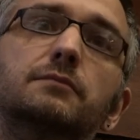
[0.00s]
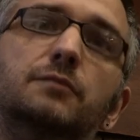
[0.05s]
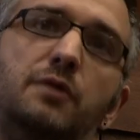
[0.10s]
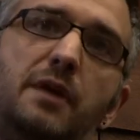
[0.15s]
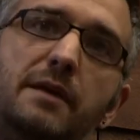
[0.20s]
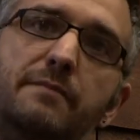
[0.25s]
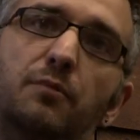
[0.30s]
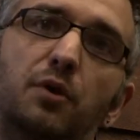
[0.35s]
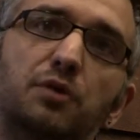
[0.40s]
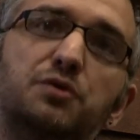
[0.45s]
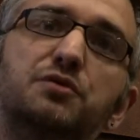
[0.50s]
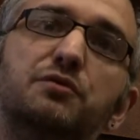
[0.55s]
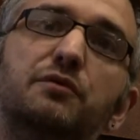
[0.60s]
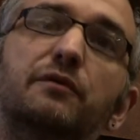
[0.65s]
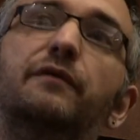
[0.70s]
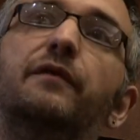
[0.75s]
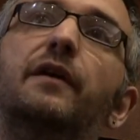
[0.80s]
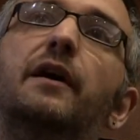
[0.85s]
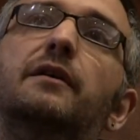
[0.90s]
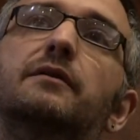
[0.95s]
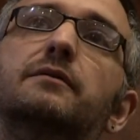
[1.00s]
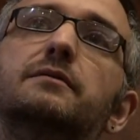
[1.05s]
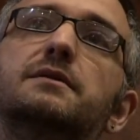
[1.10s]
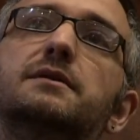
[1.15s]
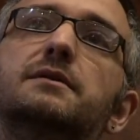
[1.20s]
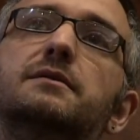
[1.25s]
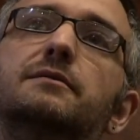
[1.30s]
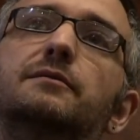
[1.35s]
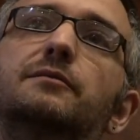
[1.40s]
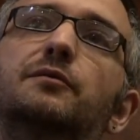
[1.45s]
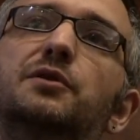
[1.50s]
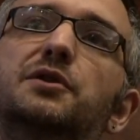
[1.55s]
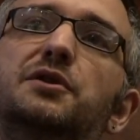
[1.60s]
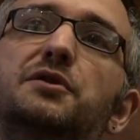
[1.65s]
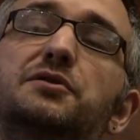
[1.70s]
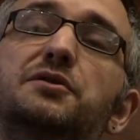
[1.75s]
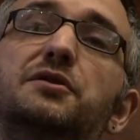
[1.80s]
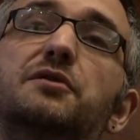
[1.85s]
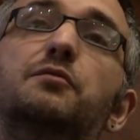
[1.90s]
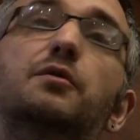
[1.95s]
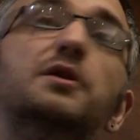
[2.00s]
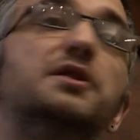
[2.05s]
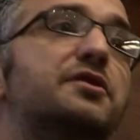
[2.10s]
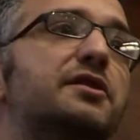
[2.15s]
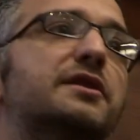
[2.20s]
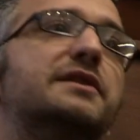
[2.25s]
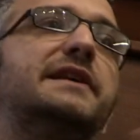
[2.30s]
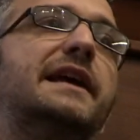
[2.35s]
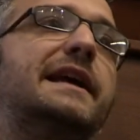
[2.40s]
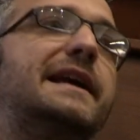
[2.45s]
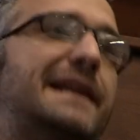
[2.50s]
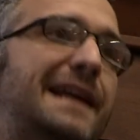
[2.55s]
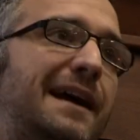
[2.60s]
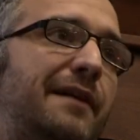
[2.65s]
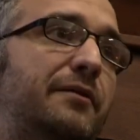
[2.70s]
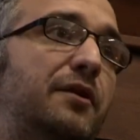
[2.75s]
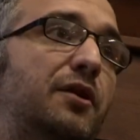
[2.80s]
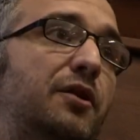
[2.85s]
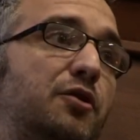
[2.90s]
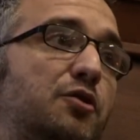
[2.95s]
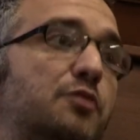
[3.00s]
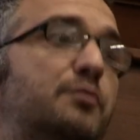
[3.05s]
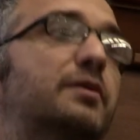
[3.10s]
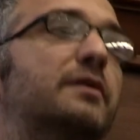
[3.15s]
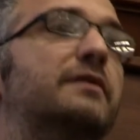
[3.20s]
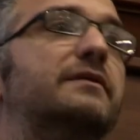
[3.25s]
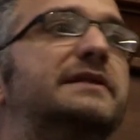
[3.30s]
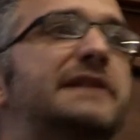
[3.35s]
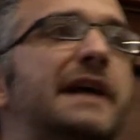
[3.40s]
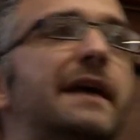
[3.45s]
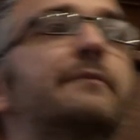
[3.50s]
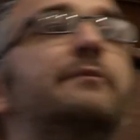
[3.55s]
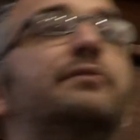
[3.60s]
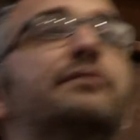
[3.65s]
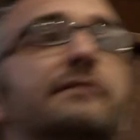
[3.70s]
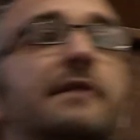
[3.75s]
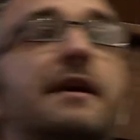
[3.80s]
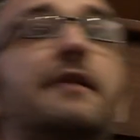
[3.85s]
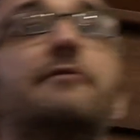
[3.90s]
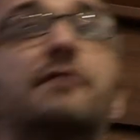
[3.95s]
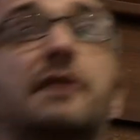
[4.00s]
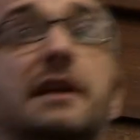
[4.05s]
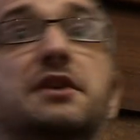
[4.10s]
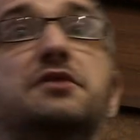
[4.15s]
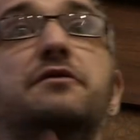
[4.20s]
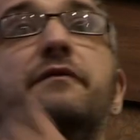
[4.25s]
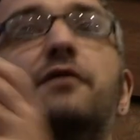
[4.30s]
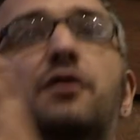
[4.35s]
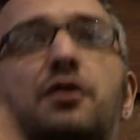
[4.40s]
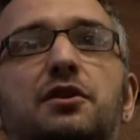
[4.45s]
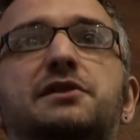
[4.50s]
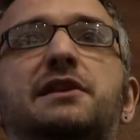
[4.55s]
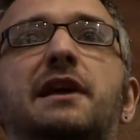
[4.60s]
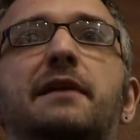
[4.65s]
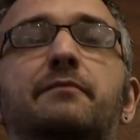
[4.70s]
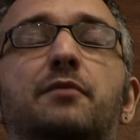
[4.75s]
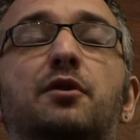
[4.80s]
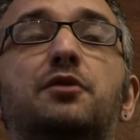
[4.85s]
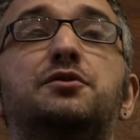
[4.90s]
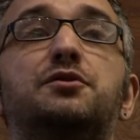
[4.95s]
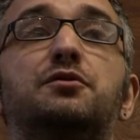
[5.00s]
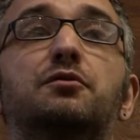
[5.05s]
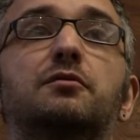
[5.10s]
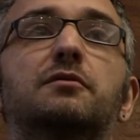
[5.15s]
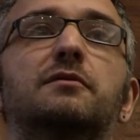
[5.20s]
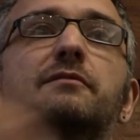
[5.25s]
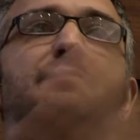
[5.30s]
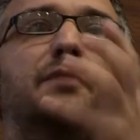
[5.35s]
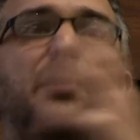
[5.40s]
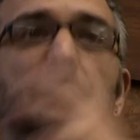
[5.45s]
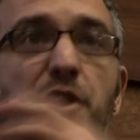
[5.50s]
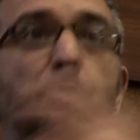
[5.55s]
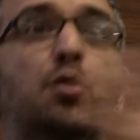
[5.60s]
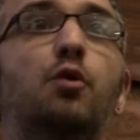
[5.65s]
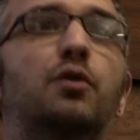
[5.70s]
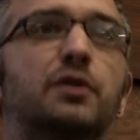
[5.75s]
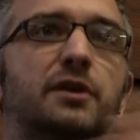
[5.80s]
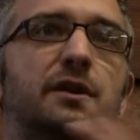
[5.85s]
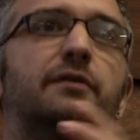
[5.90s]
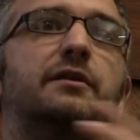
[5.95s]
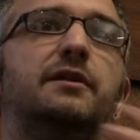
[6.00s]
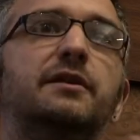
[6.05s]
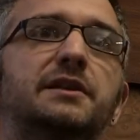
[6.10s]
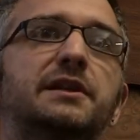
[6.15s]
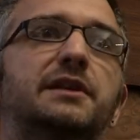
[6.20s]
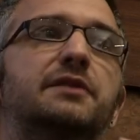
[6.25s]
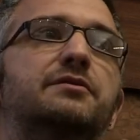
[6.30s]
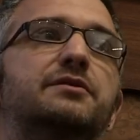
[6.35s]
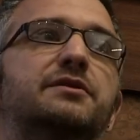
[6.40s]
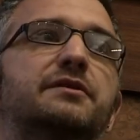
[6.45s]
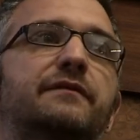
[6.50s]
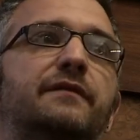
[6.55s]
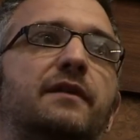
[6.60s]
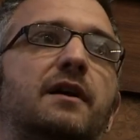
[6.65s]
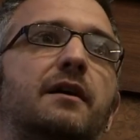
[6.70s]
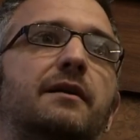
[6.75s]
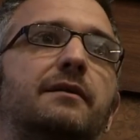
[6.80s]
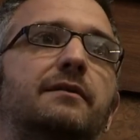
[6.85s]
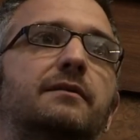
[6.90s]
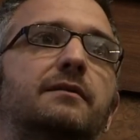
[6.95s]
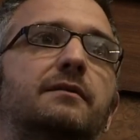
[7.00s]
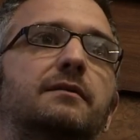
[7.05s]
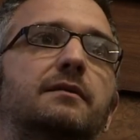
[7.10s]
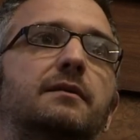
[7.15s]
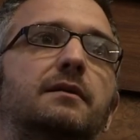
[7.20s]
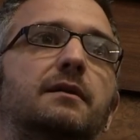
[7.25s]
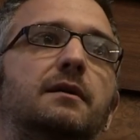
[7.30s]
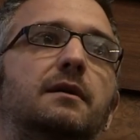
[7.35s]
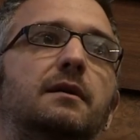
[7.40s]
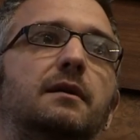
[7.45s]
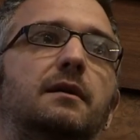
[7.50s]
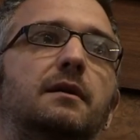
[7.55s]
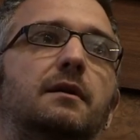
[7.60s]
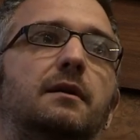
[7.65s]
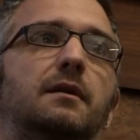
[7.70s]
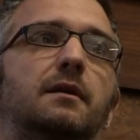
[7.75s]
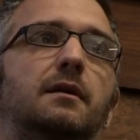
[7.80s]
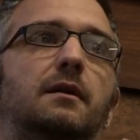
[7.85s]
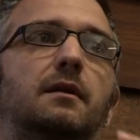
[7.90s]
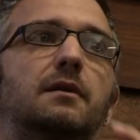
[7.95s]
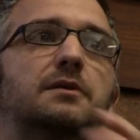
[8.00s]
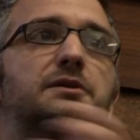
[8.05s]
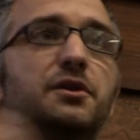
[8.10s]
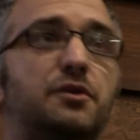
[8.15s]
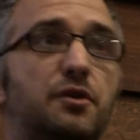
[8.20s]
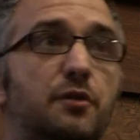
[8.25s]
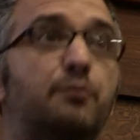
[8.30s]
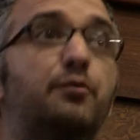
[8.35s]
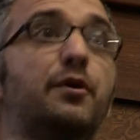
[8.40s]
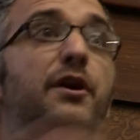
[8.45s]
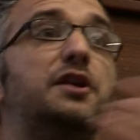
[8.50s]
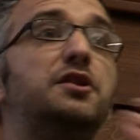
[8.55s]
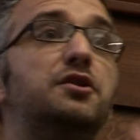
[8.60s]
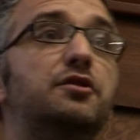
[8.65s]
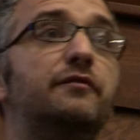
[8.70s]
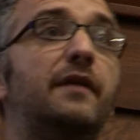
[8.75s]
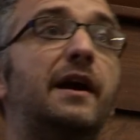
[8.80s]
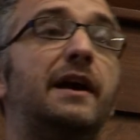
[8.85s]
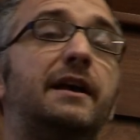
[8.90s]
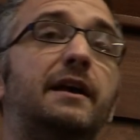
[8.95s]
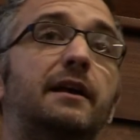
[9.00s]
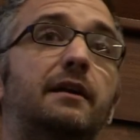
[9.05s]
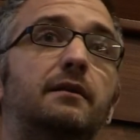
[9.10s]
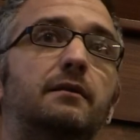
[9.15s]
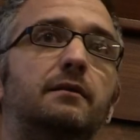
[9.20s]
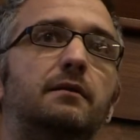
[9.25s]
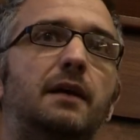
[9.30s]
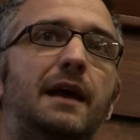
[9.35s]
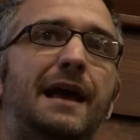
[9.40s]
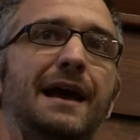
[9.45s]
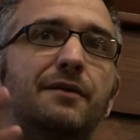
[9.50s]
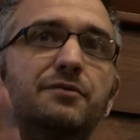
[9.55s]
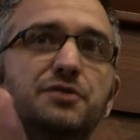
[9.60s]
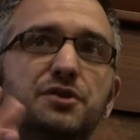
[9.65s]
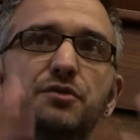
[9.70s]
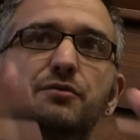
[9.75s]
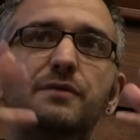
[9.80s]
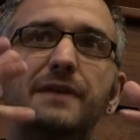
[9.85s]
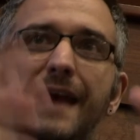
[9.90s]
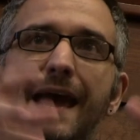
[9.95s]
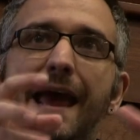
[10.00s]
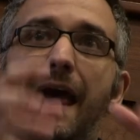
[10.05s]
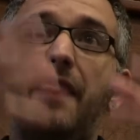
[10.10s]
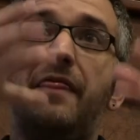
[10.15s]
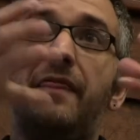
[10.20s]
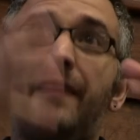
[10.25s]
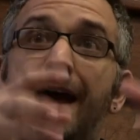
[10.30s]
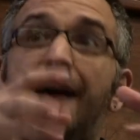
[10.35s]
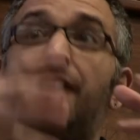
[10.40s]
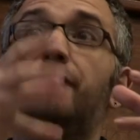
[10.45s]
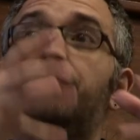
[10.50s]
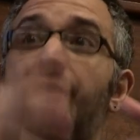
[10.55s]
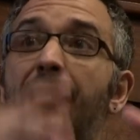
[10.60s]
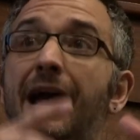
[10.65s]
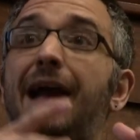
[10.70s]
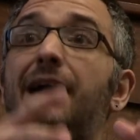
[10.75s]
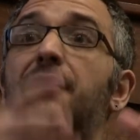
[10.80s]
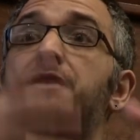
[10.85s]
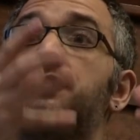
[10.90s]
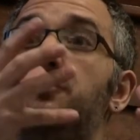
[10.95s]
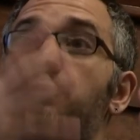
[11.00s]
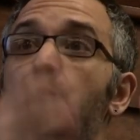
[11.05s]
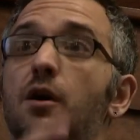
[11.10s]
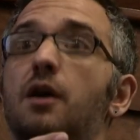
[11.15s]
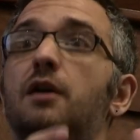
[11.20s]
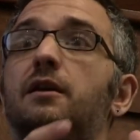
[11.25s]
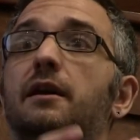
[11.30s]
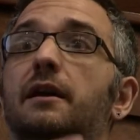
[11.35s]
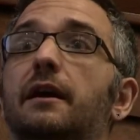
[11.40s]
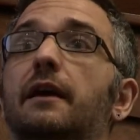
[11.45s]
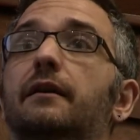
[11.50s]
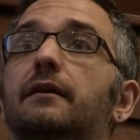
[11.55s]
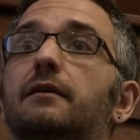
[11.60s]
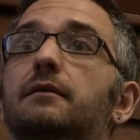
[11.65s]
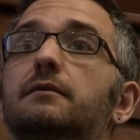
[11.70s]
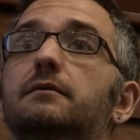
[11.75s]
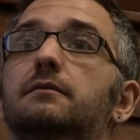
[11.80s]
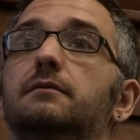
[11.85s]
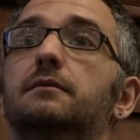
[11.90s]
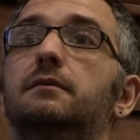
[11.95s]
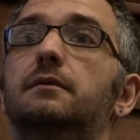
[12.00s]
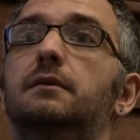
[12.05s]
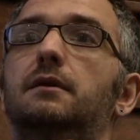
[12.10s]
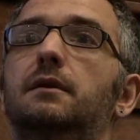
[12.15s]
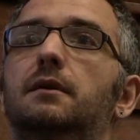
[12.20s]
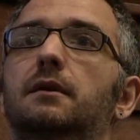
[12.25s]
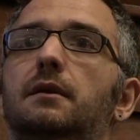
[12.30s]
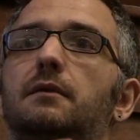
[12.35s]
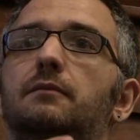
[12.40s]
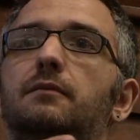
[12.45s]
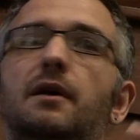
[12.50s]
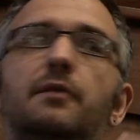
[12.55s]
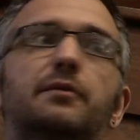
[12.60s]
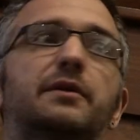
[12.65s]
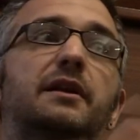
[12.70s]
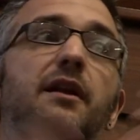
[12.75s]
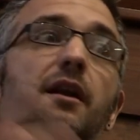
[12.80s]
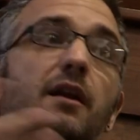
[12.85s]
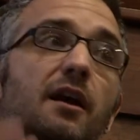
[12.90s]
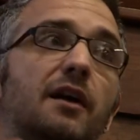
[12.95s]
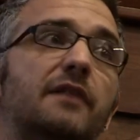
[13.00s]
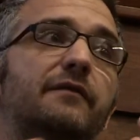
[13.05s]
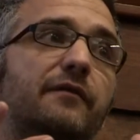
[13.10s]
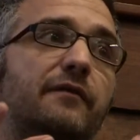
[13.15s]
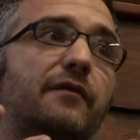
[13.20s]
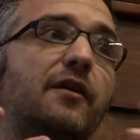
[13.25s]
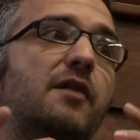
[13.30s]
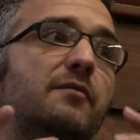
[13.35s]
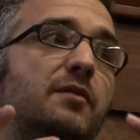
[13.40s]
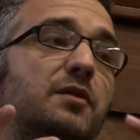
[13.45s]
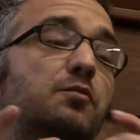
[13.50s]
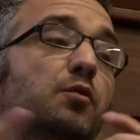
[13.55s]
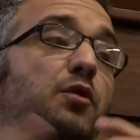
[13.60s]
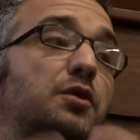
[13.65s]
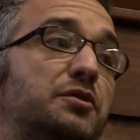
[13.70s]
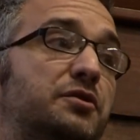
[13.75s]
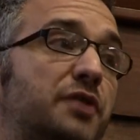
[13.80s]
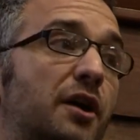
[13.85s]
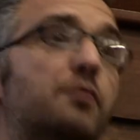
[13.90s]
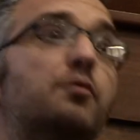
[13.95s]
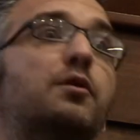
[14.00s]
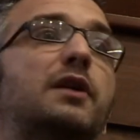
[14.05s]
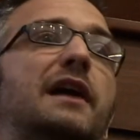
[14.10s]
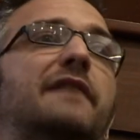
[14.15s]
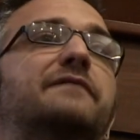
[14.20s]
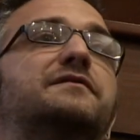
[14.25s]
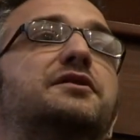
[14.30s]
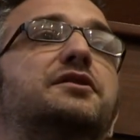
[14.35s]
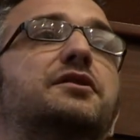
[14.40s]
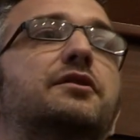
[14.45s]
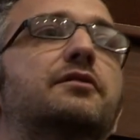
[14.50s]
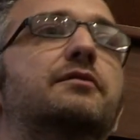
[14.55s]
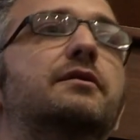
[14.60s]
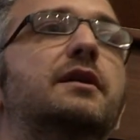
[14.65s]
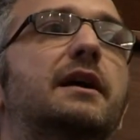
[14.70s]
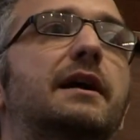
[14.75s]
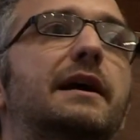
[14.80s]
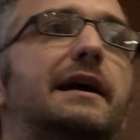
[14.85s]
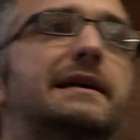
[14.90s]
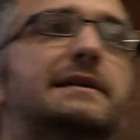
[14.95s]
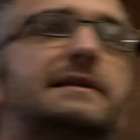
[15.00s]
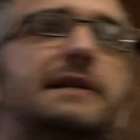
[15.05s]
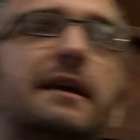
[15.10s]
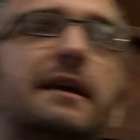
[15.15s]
or a module fails, what do? Well, you can take it out of the loop and temporarily you've lost that module, but the audio continues to flow. So you bring a new rack in. How do you get that rack to work again? Well, within a live environment, what you don't want to have to do is